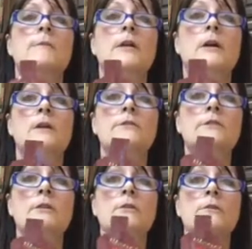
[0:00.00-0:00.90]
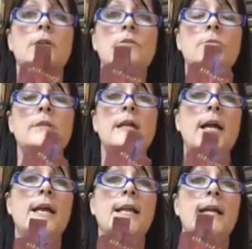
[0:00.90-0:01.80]
but also is really
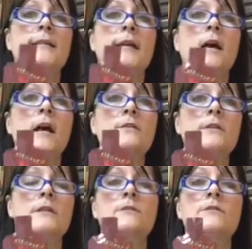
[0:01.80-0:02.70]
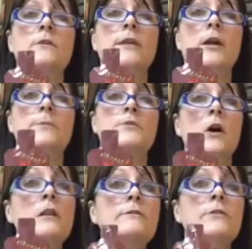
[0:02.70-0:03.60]
high in antioxidants, so it helps
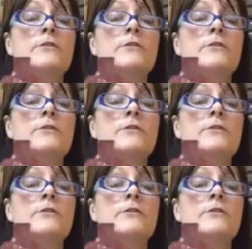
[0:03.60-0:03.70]
all of your